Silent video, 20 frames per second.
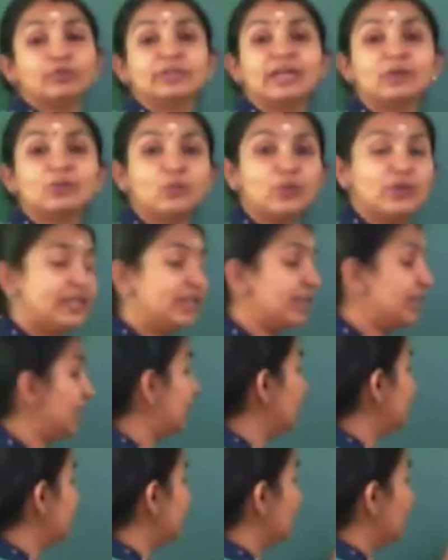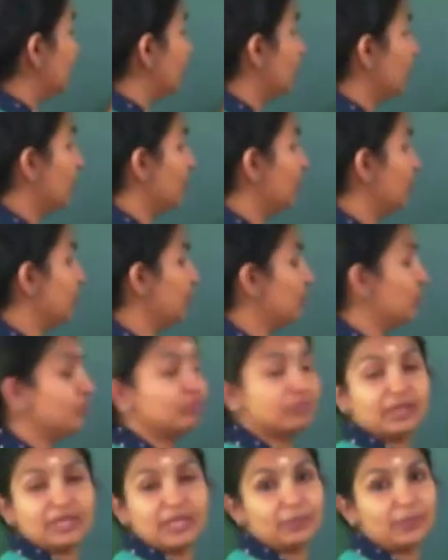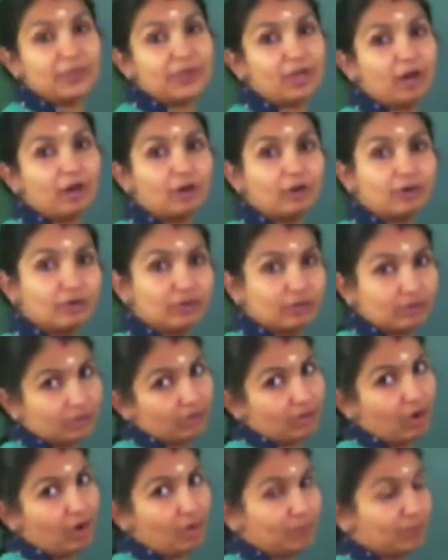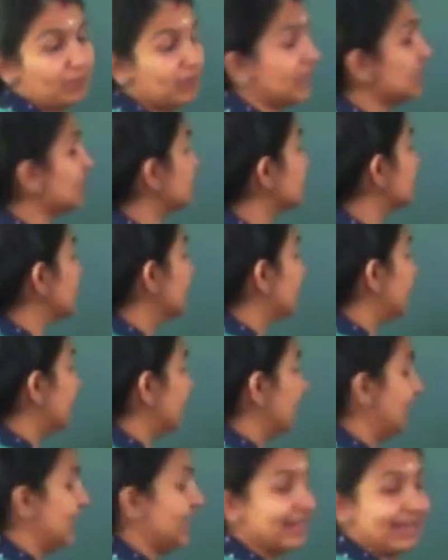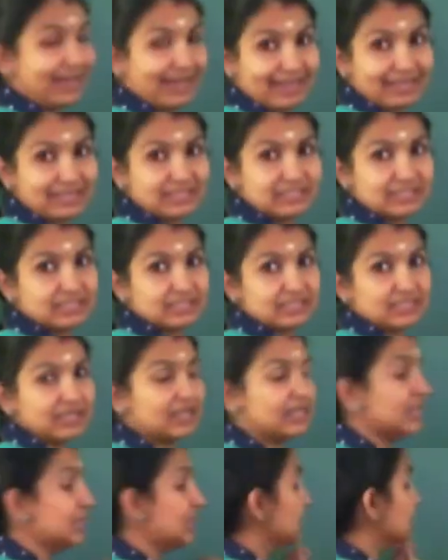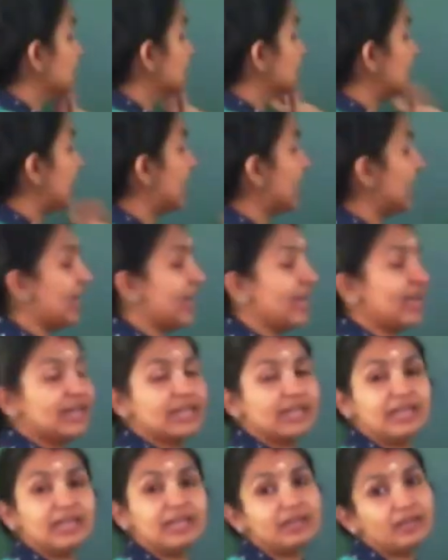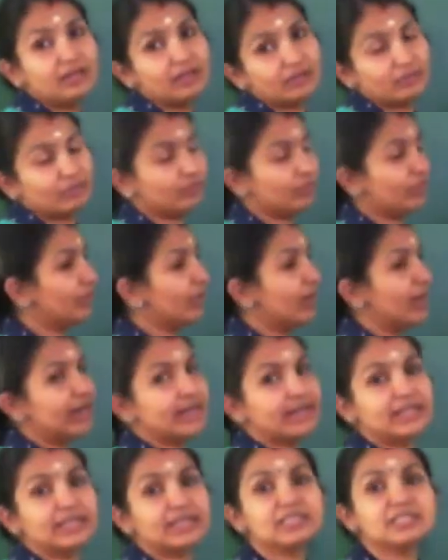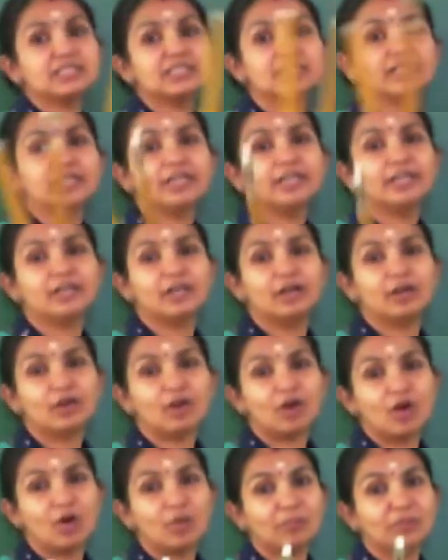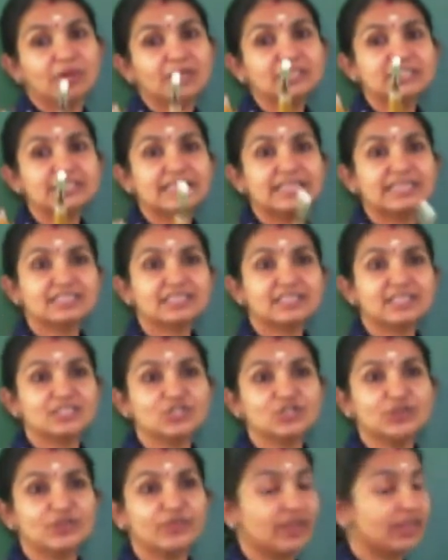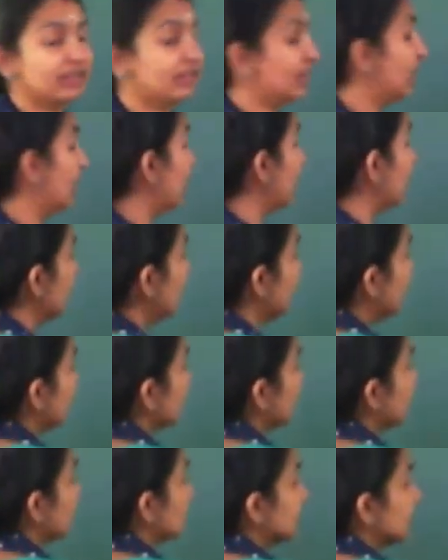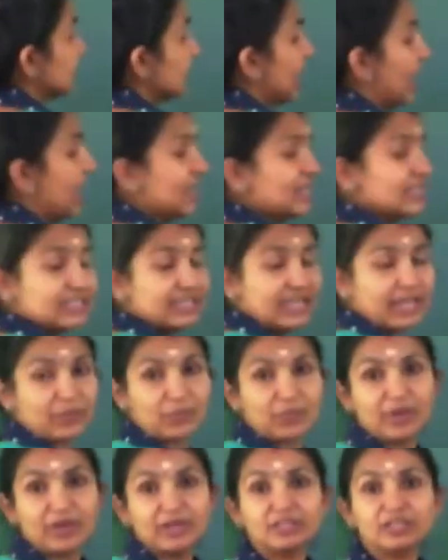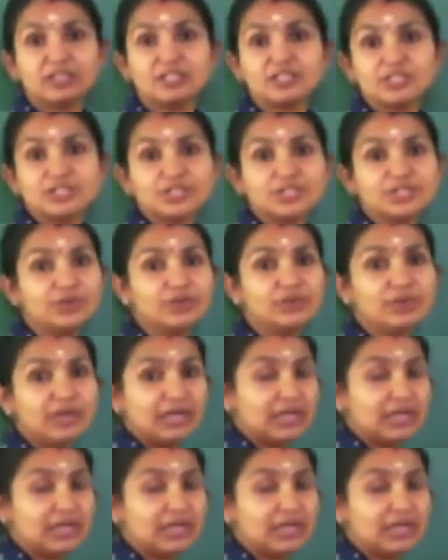that we are keeping our compass in X. Take any radius in our compass in such a way that this line segment should